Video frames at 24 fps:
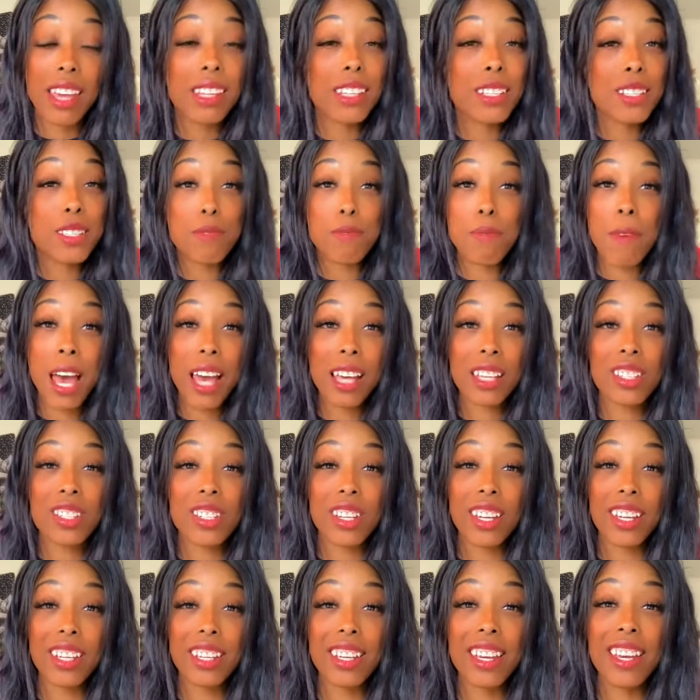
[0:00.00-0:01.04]
And it's
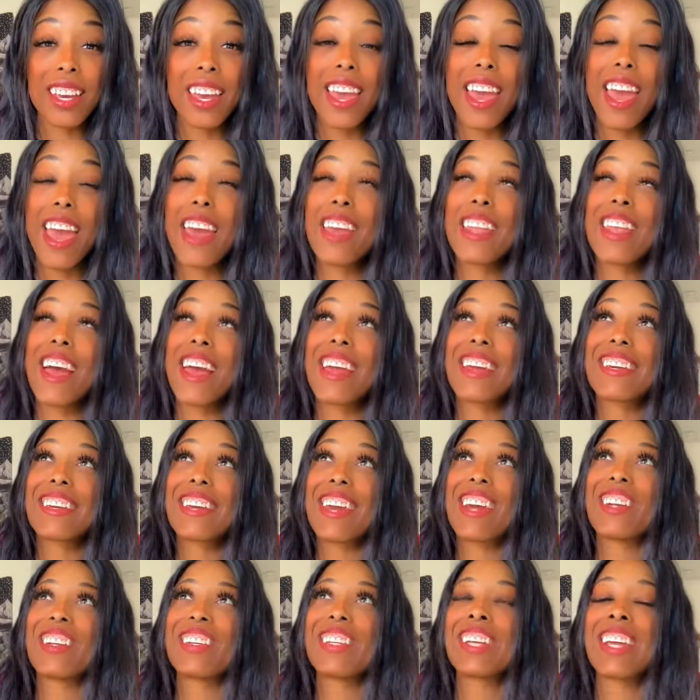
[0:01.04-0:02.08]
magic. And I
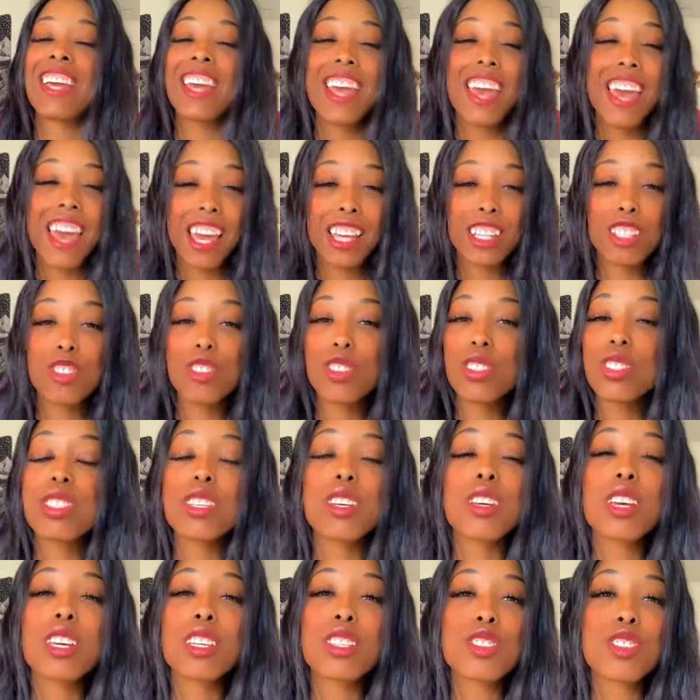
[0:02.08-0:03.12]
guarantee, it's
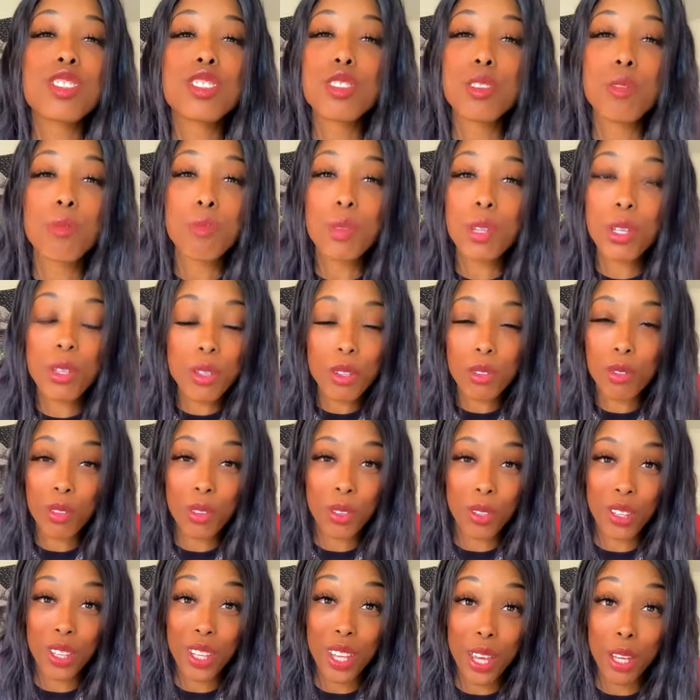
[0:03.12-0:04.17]
just a
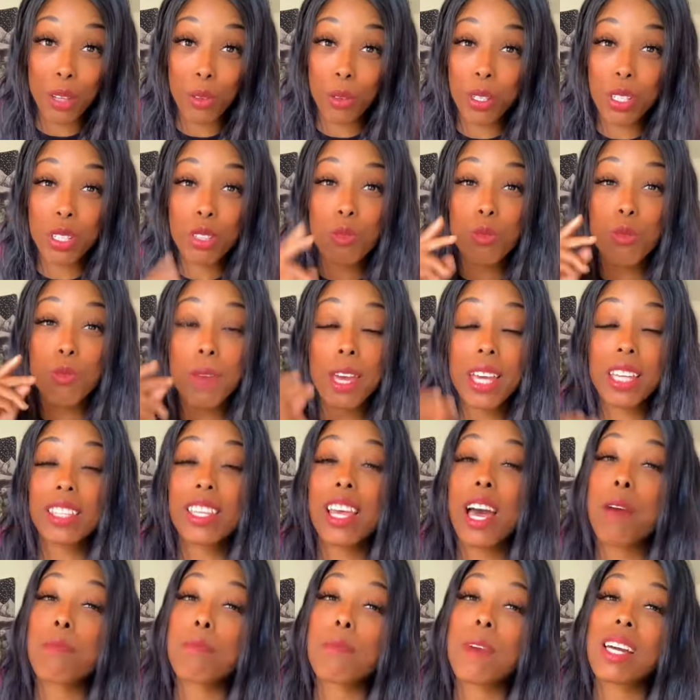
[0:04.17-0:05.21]
beautiful thing when you make
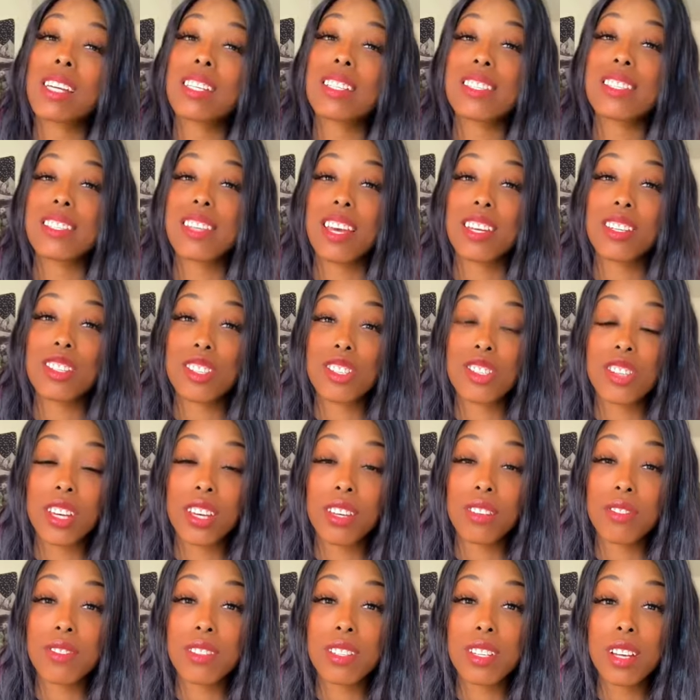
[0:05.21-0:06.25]
that mindset
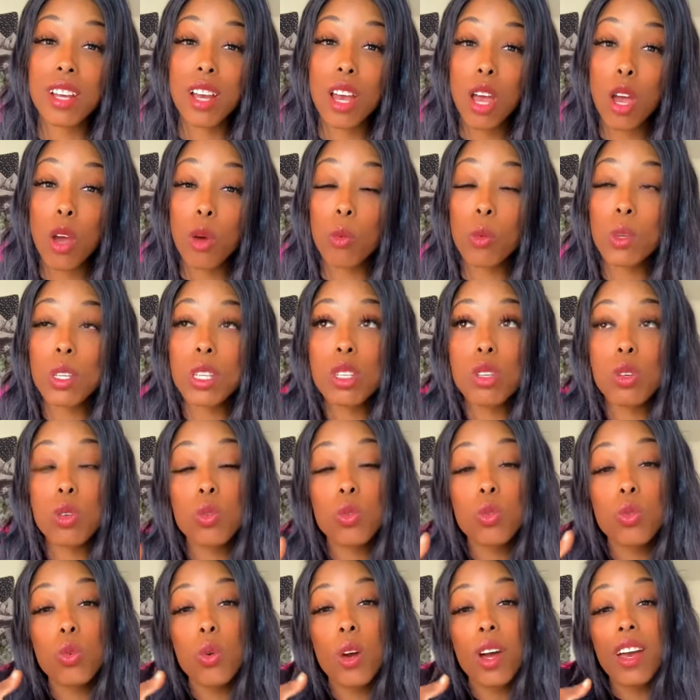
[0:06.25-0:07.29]
shift, when
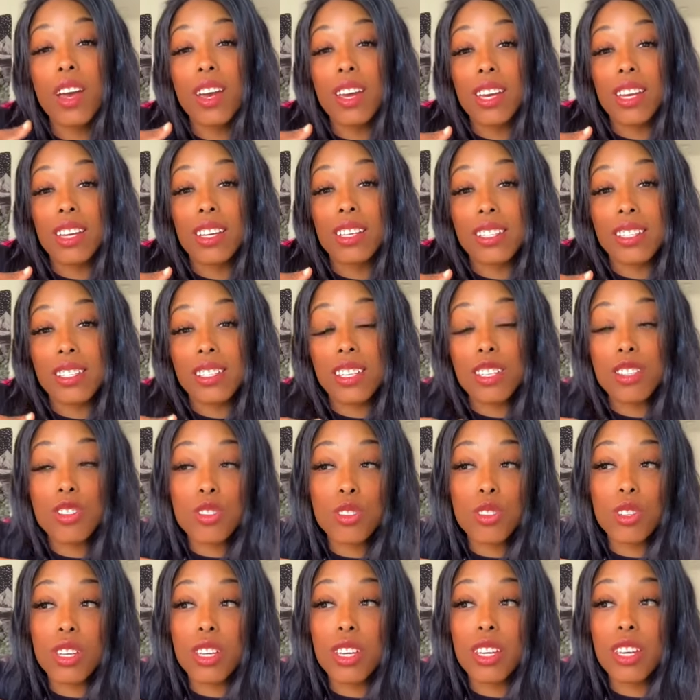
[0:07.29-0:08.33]
you
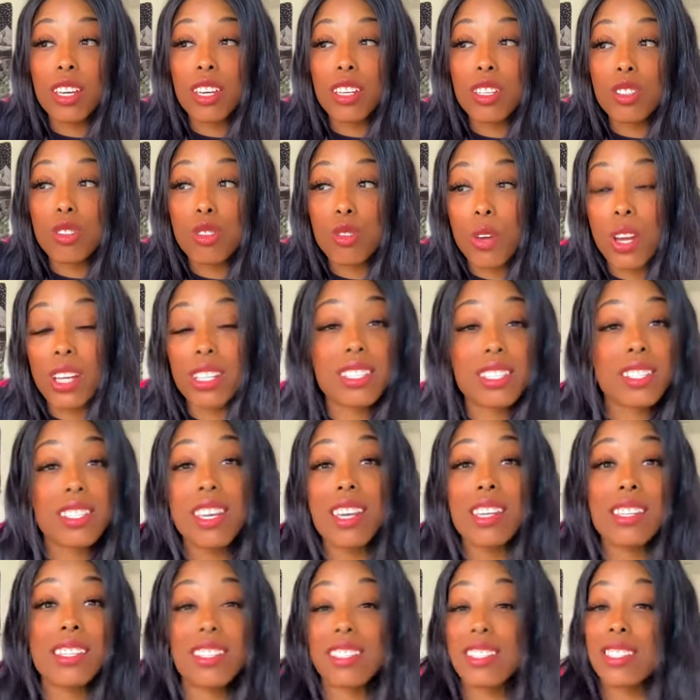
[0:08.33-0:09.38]
essentially
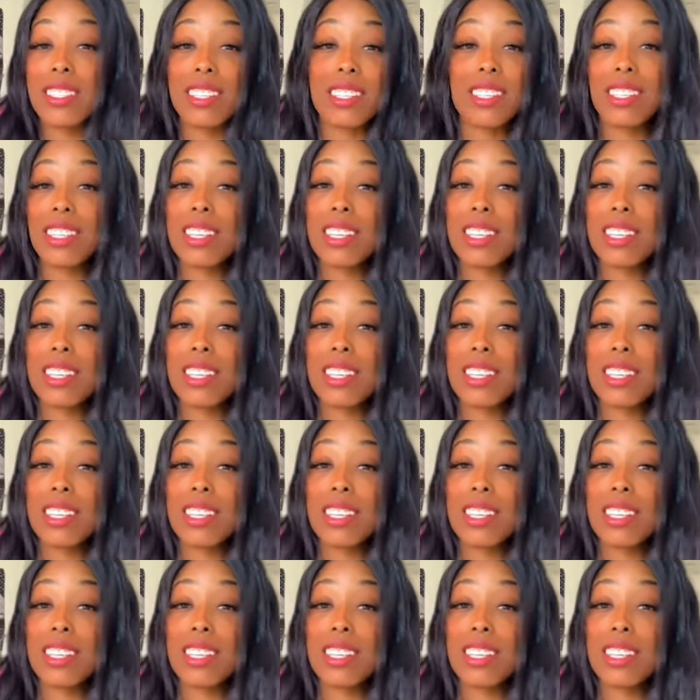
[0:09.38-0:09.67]
transcend and